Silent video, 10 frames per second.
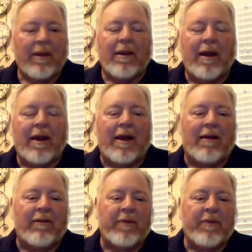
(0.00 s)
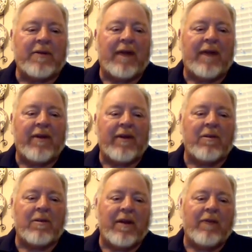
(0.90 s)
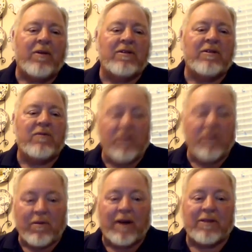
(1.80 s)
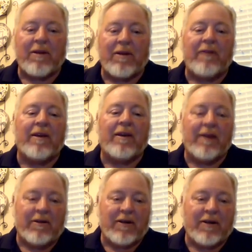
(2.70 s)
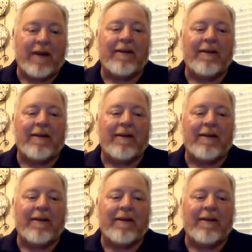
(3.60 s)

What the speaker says: And on the flip side, if you have somebody that wants to do too much right off the get-go, try to,